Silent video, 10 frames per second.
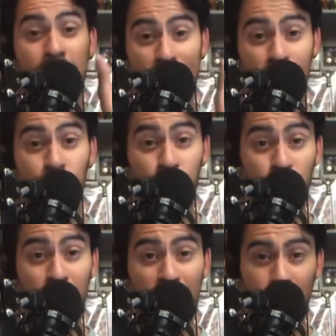I mean, you
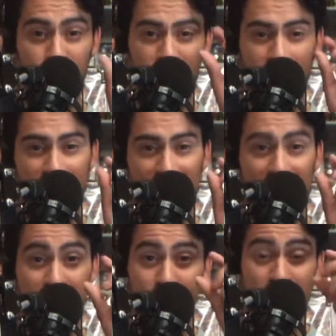do see moments of his
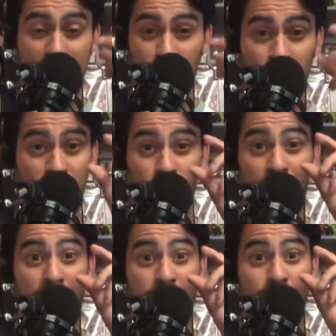eyes, but in this one, they're like